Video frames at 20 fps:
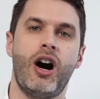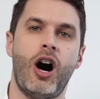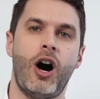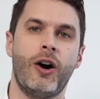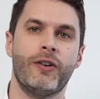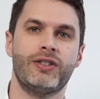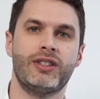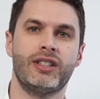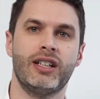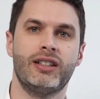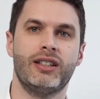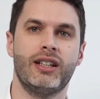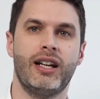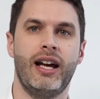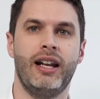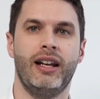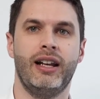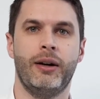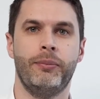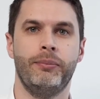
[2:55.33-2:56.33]
Offset
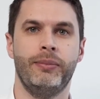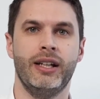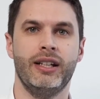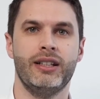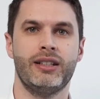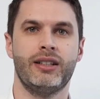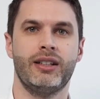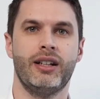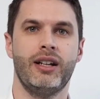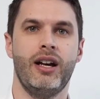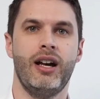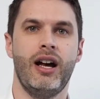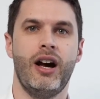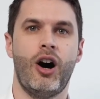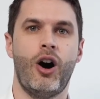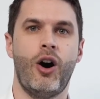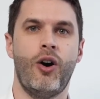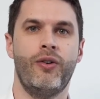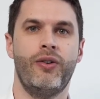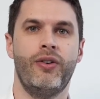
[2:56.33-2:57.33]
and Lapis
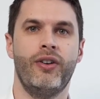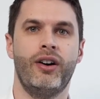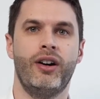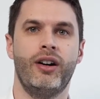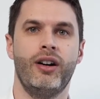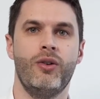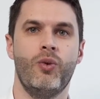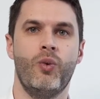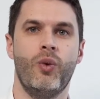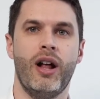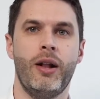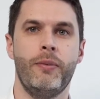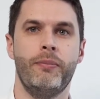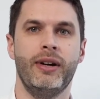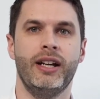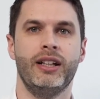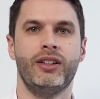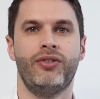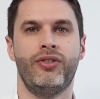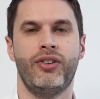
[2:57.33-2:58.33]
offer
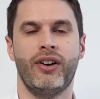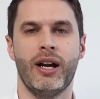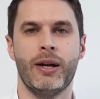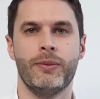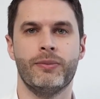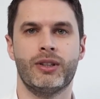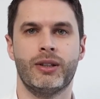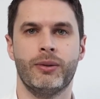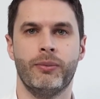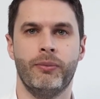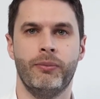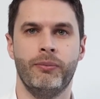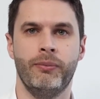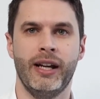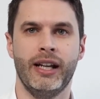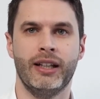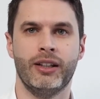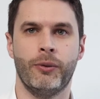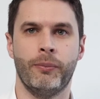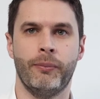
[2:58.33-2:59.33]
well-made frames
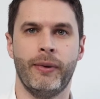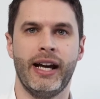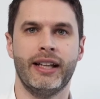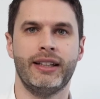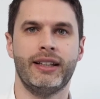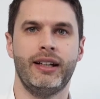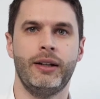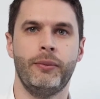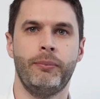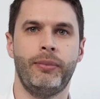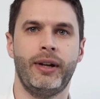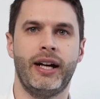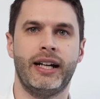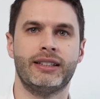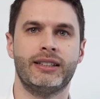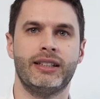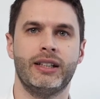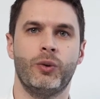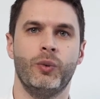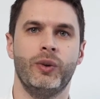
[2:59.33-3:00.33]
made of metal and
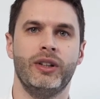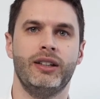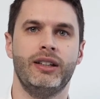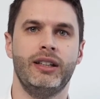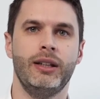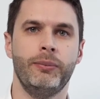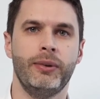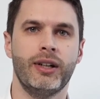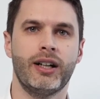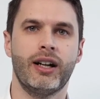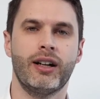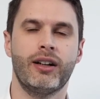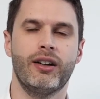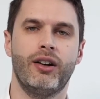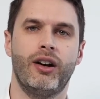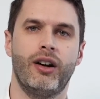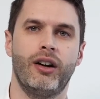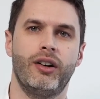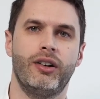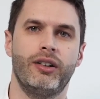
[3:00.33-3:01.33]
plastic with typical
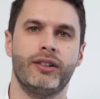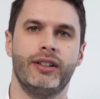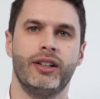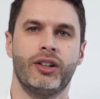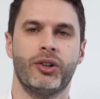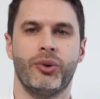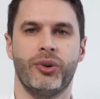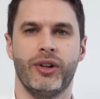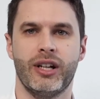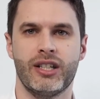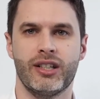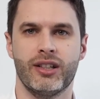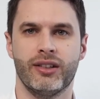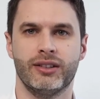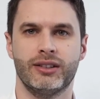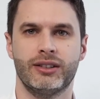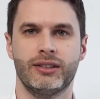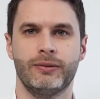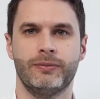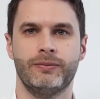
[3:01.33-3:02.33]
color
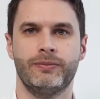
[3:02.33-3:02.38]
decorations.